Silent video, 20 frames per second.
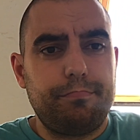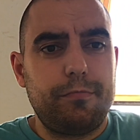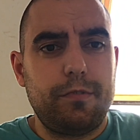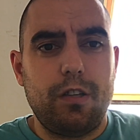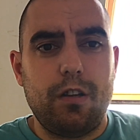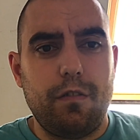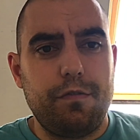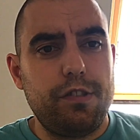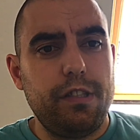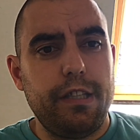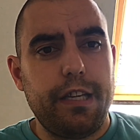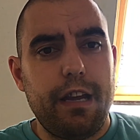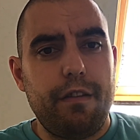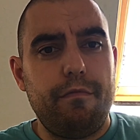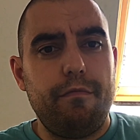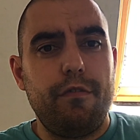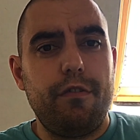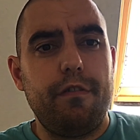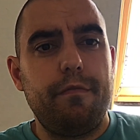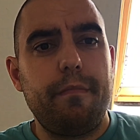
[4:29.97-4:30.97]
Obviously,
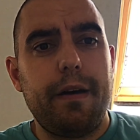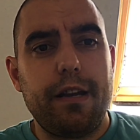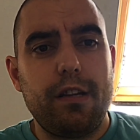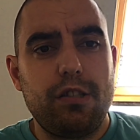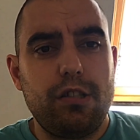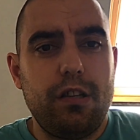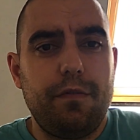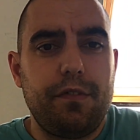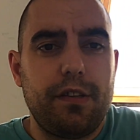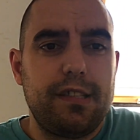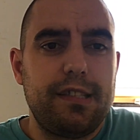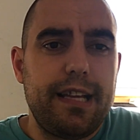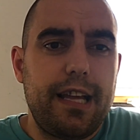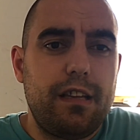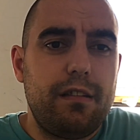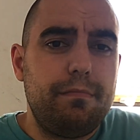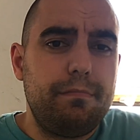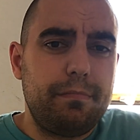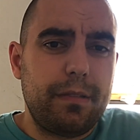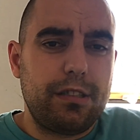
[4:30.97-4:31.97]
getting rid of Maddison if they sell
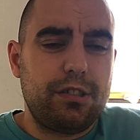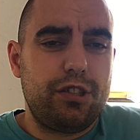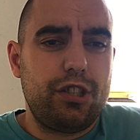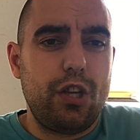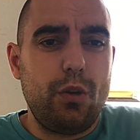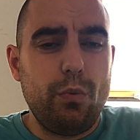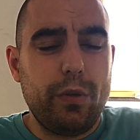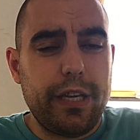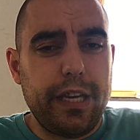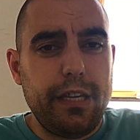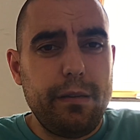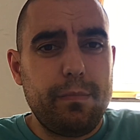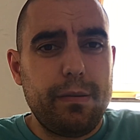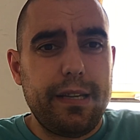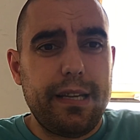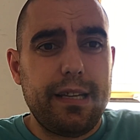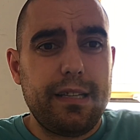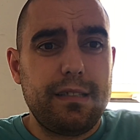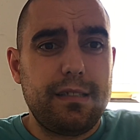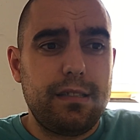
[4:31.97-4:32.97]
him. That's two key
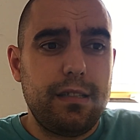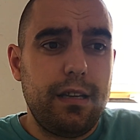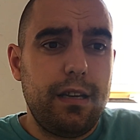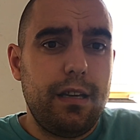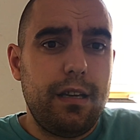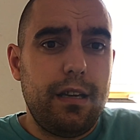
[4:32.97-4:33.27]
players.